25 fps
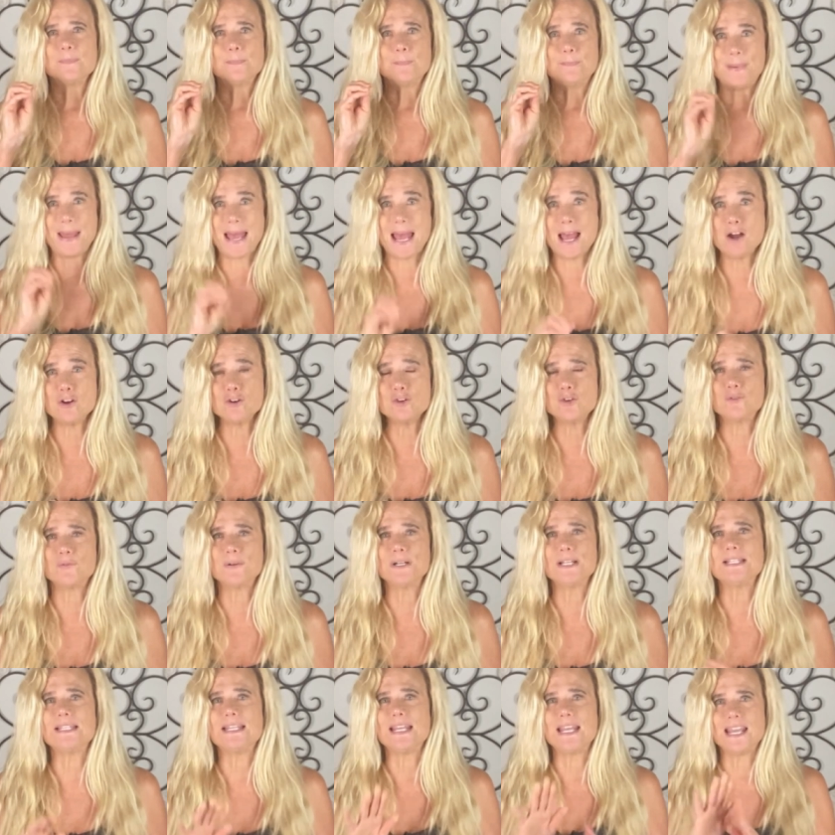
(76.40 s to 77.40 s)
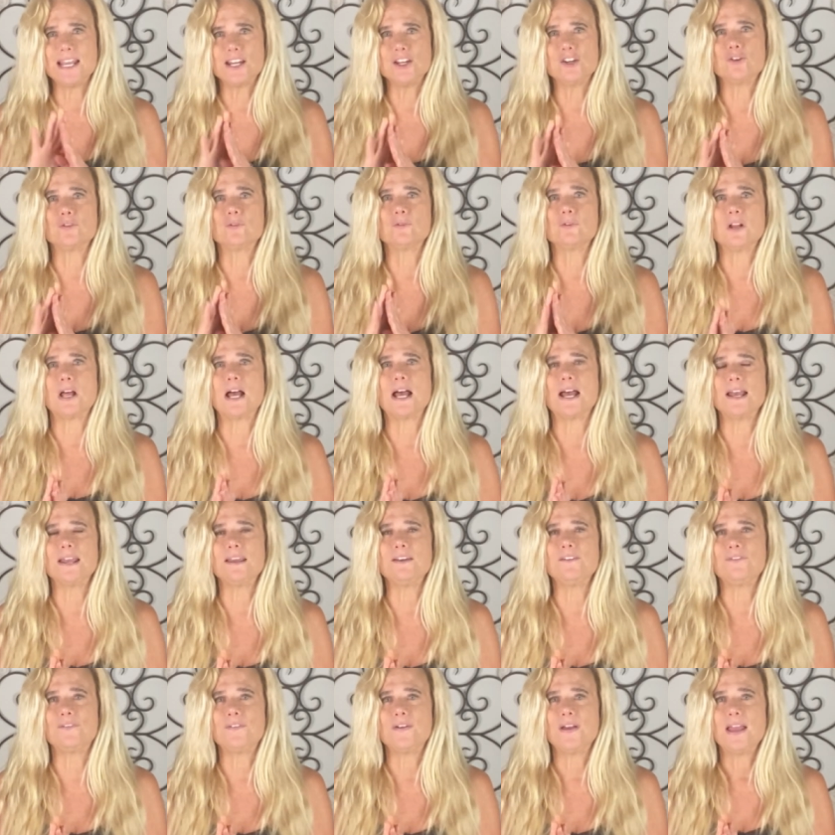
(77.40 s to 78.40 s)
boundaries in your
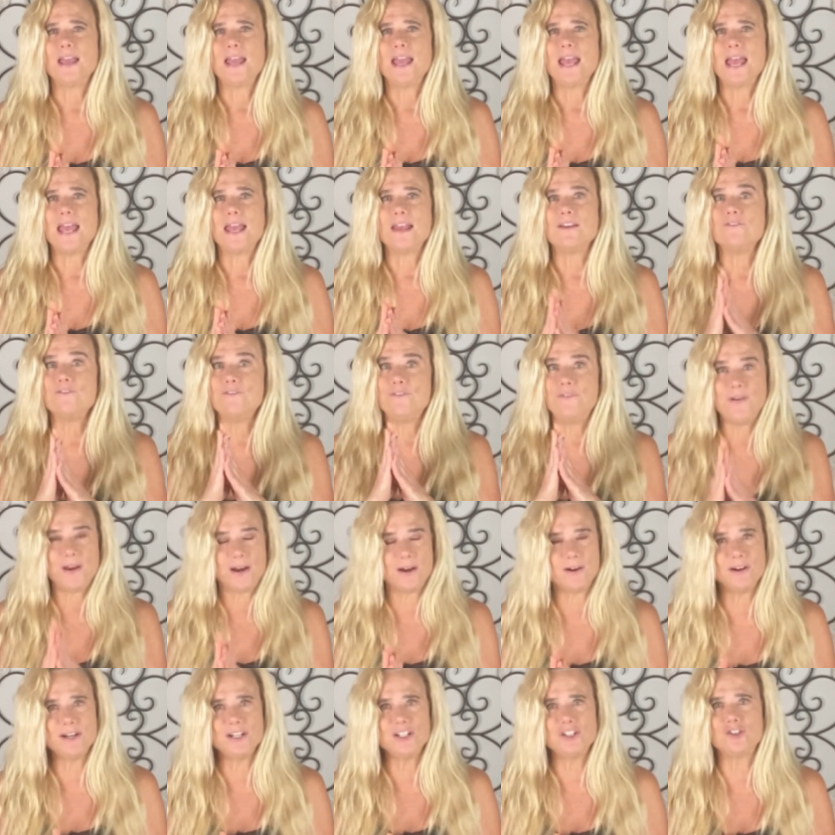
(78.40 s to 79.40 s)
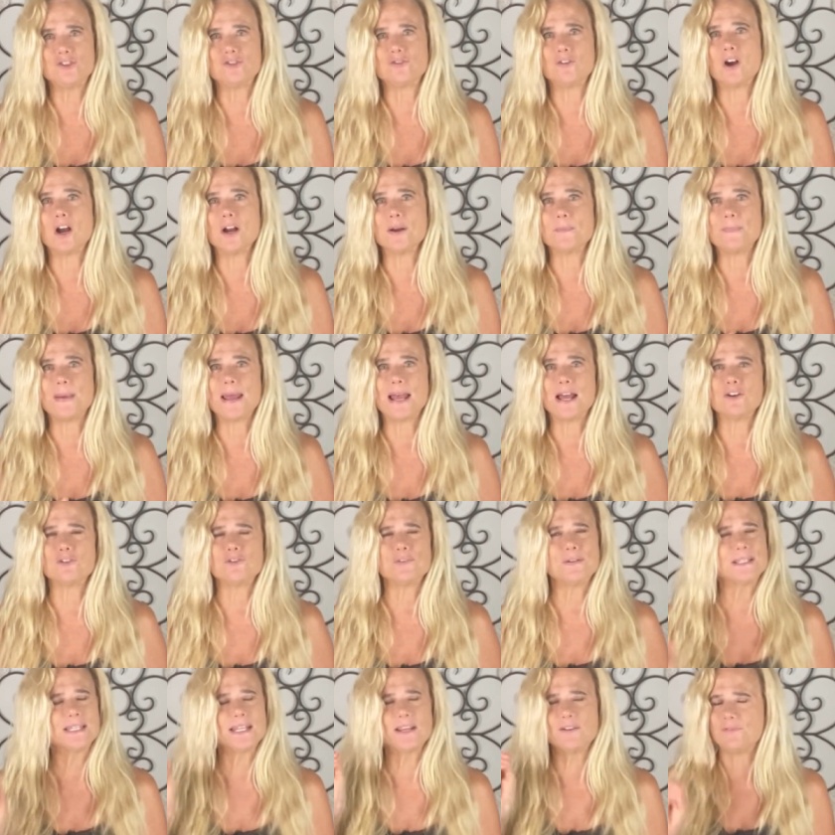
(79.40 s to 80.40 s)
life. Very strong
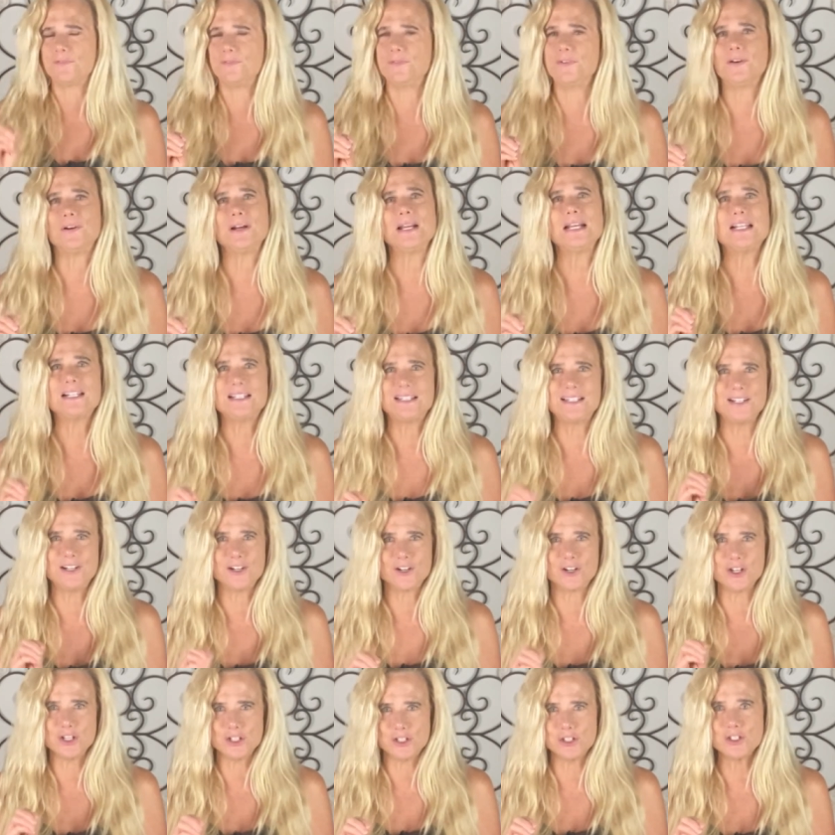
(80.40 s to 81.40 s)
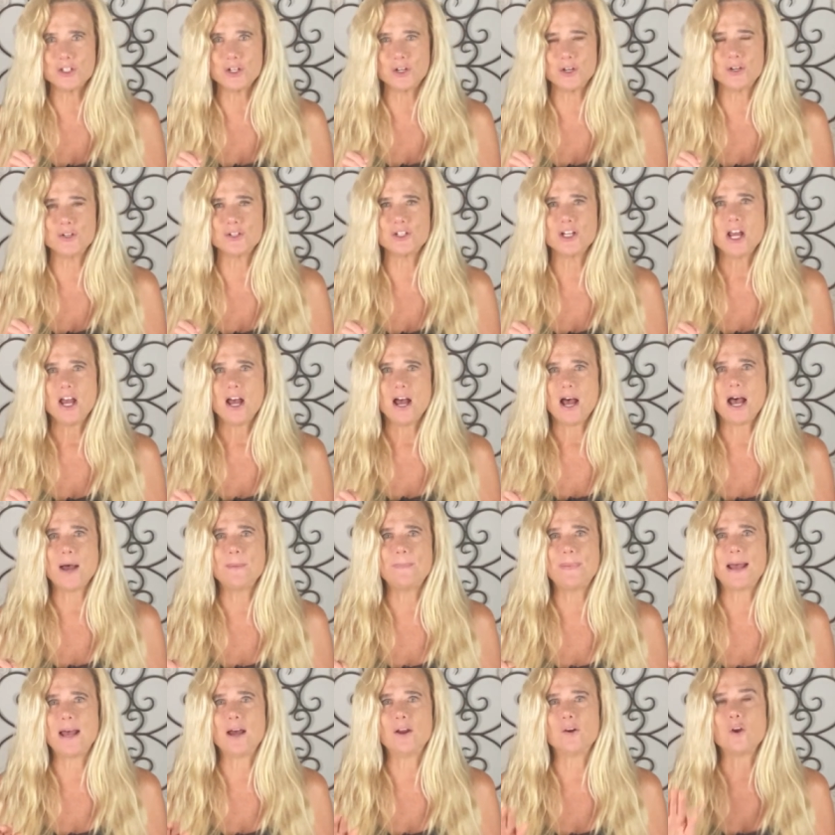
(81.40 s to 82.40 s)
boundaries. Get very clear and concerned
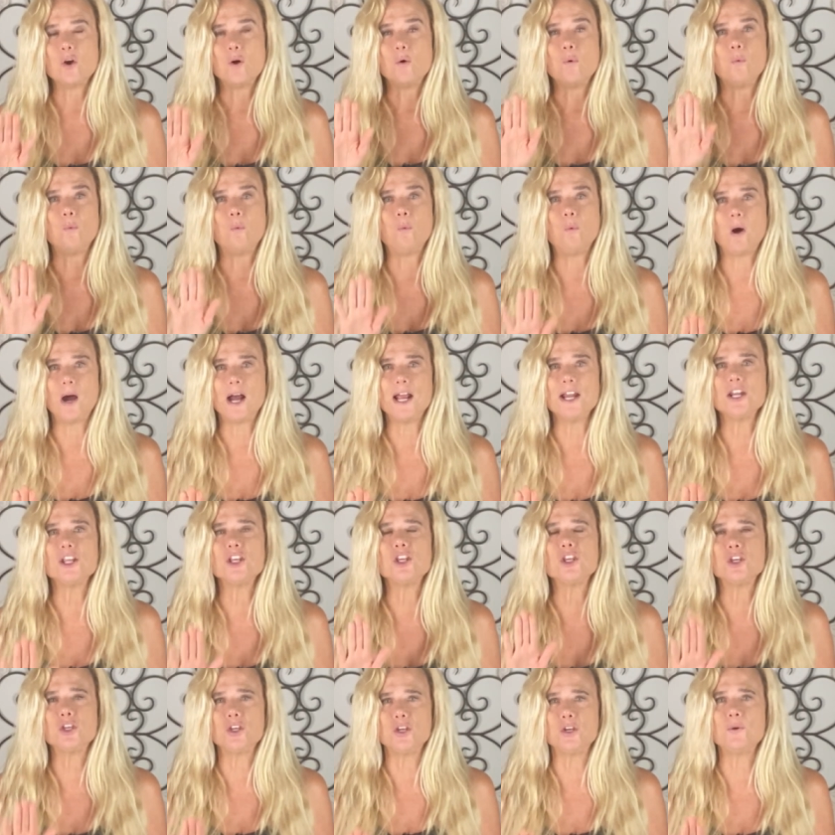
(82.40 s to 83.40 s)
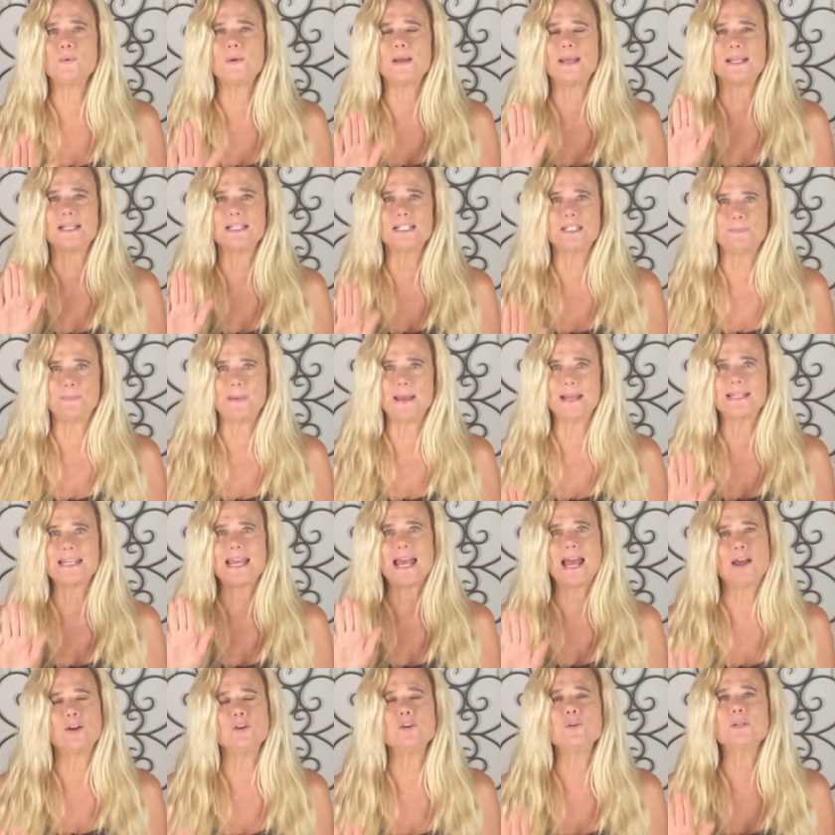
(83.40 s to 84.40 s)
about what you expect,
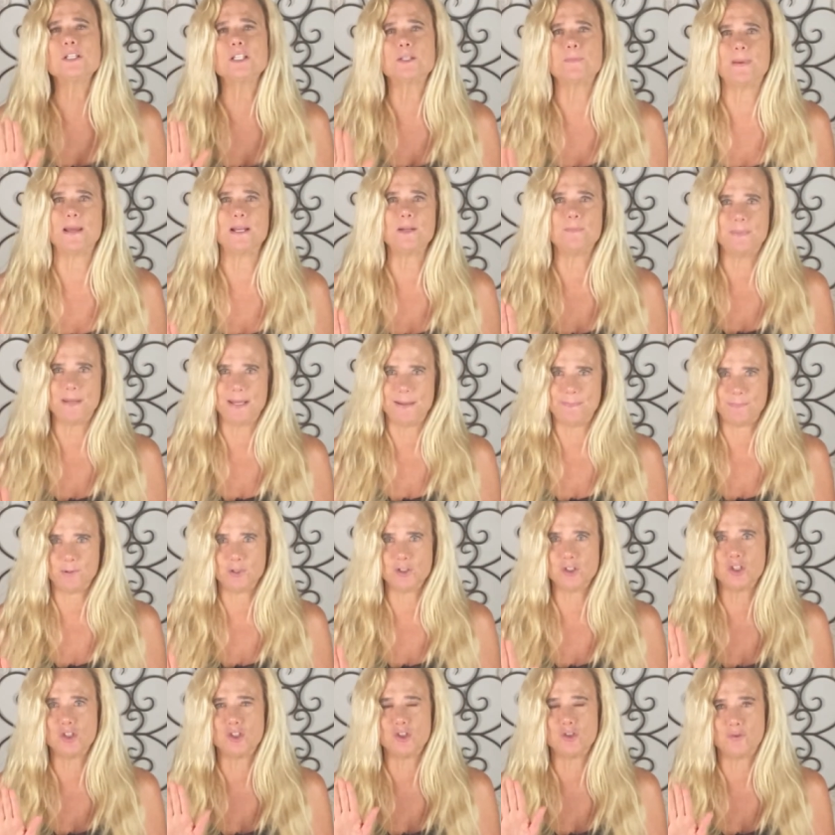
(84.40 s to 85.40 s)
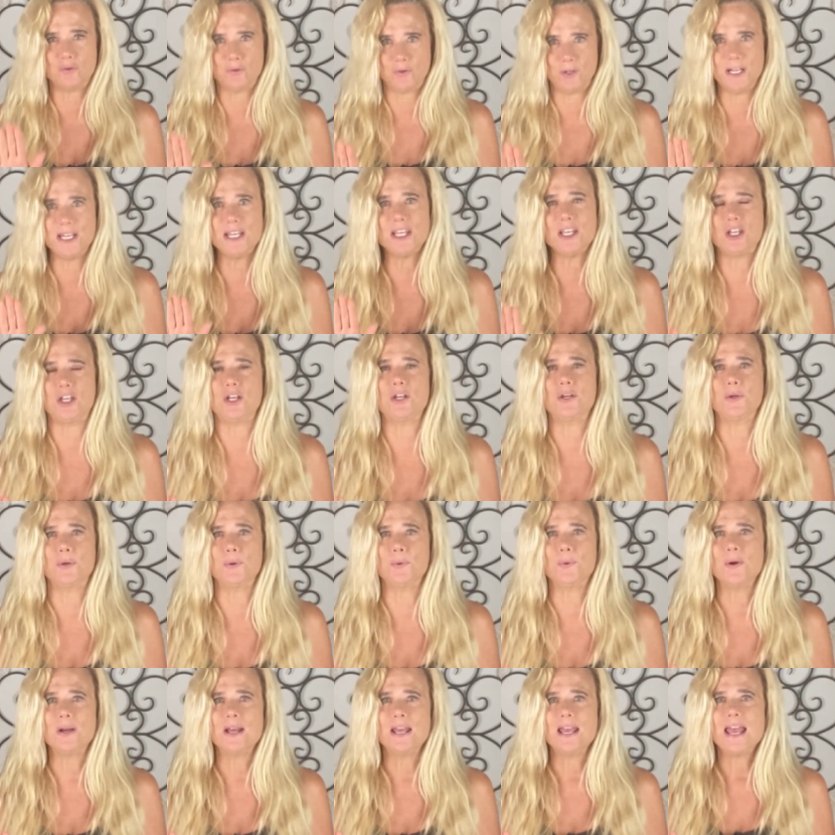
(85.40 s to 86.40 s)
how you expect people to treat you,